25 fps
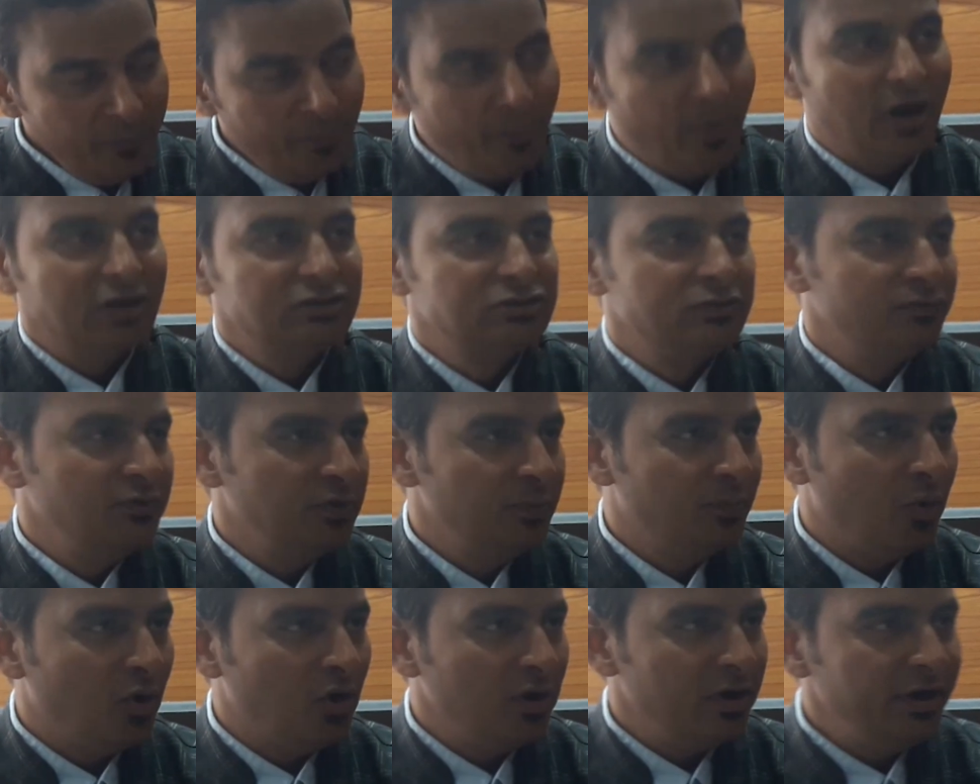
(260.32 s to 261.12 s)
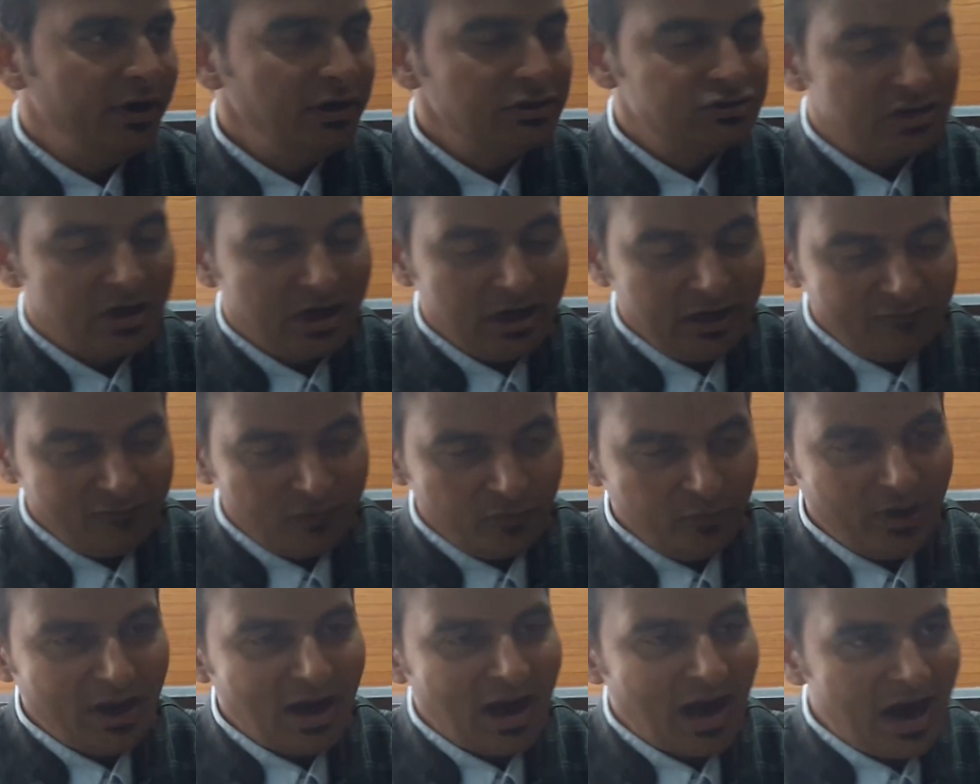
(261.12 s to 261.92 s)
the parts of the body, starting
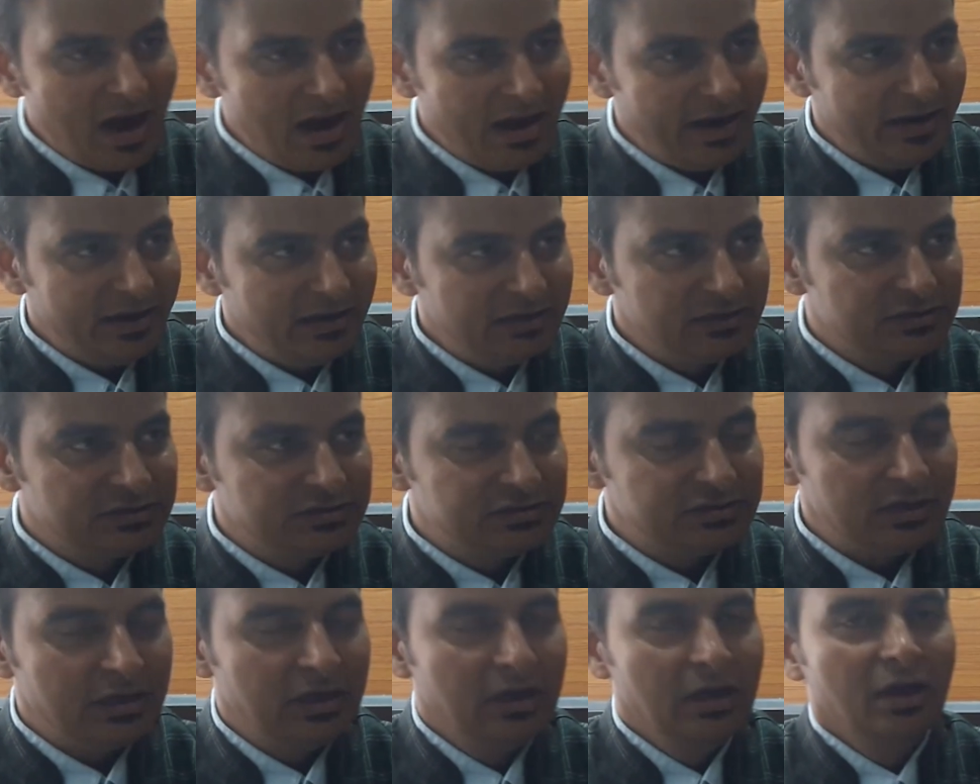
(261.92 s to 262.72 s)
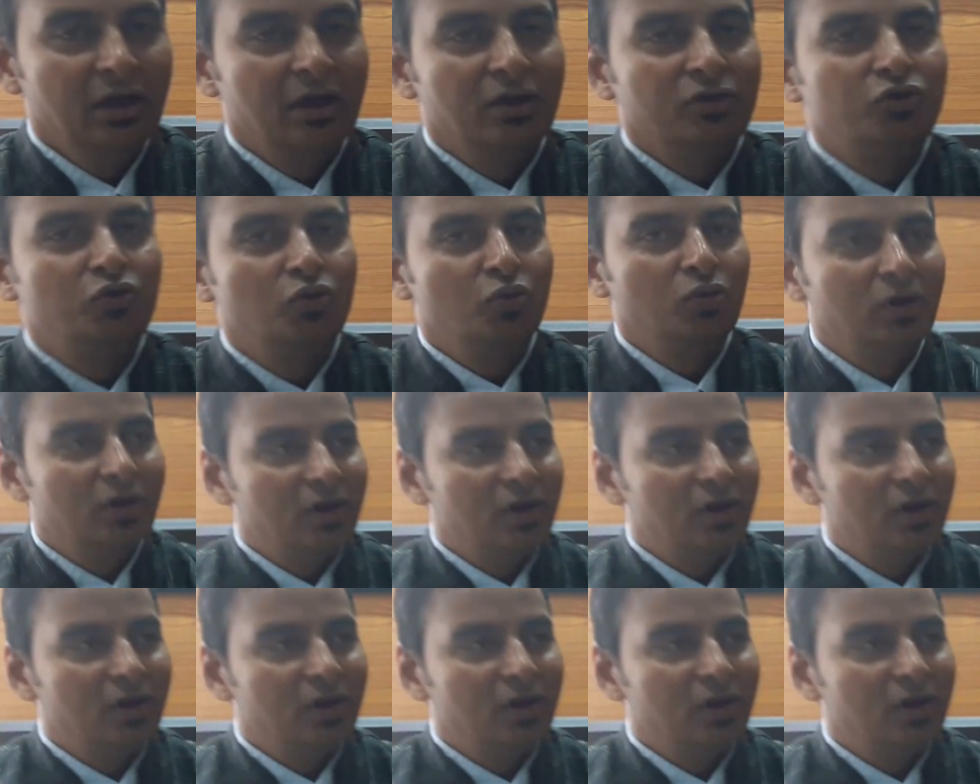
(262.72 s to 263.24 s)
from the eyes, to